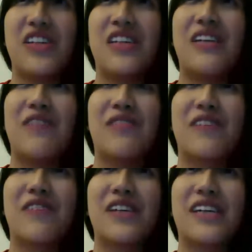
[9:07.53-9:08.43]
any
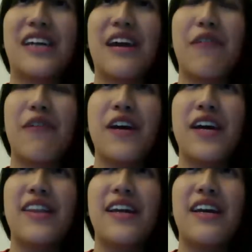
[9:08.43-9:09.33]
recognition. They
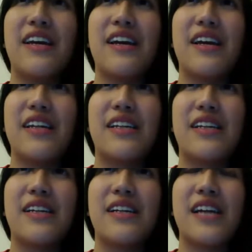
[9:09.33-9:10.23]
actually got like shamed, and
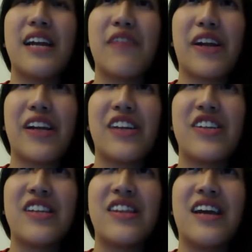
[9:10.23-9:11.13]
people would pass out
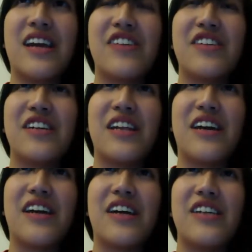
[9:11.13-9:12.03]
their names off of like
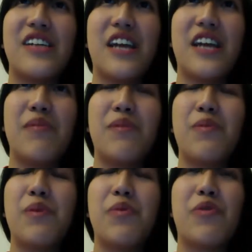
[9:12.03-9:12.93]
memorials and stuff
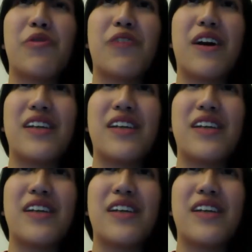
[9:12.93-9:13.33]
like that.